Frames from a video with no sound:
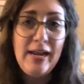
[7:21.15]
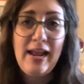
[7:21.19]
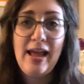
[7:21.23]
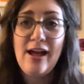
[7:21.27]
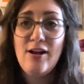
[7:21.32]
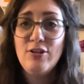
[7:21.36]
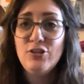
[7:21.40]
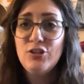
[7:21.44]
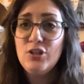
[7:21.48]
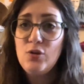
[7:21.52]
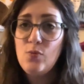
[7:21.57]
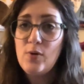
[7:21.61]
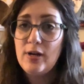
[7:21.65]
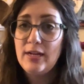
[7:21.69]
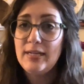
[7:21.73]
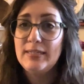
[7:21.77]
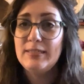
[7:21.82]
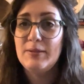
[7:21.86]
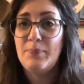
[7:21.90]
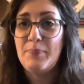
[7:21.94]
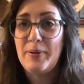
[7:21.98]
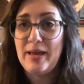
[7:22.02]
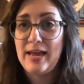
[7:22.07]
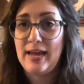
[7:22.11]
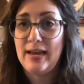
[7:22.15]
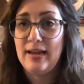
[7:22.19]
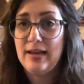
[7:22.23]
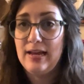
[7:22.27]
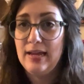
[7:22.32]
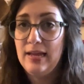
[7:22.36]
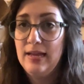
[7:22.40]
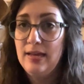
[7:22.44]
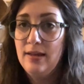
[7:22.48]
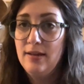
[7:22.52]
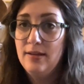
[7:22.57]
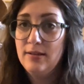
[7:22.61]
I also wanted to pick
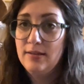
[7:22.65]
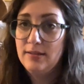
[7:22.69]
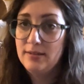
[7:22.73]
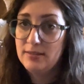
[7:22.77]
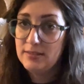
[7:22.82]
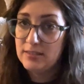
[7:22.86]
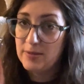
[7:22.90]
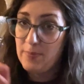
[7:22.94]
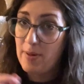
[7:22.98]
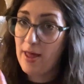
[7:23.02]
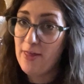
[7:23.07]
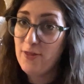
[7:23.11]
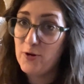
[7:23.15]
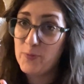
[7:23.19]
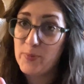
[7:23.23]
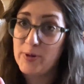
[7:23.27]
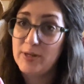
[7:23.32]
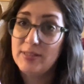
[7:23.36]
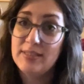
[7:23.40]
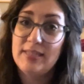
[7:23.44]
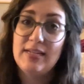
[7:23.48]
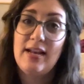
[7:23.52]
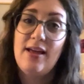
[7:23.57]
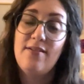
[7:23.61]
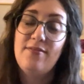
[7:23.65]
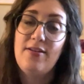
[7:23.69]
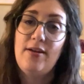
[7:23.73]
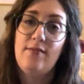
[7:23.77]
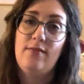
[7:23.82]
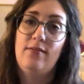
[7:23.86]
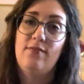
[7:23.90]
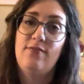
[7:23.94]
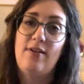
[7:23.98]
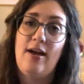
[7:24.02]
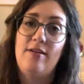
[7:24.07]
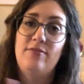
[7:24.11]
some other books that I've
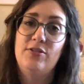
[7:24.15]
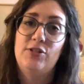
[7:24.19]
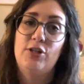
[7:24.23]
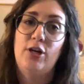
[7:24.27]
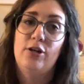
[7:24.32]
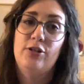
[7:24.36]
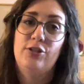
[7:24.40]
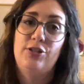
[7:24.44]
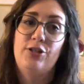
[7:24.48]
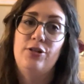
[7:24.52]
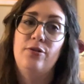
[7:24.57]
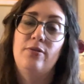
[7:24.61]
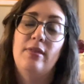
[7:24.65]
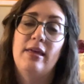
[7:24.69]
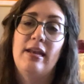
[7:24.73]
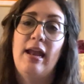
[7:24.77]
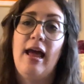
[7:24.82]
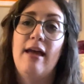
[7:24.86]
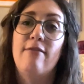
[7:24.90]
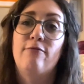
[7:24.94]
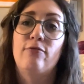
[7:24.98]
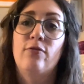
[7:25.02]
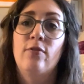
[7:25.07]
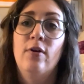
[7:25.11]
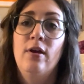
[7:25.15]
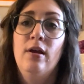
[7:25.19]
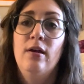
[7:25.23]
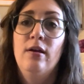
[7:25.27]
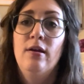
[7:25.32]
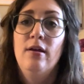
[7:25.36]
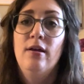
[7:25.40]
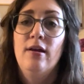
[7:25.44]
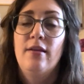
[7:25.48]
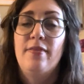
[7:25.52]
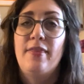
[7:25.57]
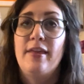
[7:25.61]
given 5 stars to that
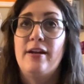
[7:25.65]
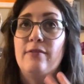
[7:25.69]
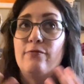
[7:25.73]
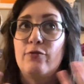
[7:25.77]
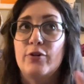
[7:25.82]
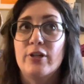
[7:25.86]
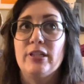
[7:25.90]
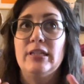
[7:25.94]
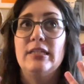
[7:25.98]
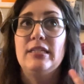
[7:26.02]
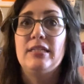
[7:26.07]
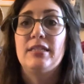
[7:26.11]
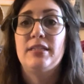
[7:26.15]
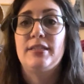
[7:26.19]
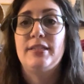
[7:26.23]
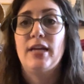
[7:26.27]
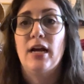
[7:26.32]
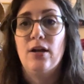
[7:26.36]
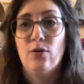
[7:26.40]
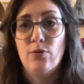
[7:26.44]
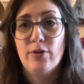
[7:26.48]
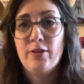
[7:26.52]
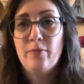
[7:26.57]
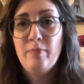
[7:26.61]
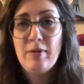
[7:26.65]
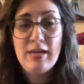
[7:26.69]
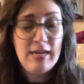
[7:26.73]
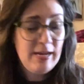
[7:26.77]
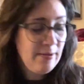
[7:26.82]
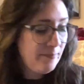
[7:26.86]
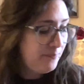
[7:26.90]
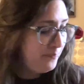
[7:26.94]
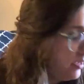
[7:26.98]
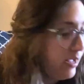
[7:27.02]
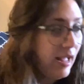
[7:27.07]
have really stuck with me.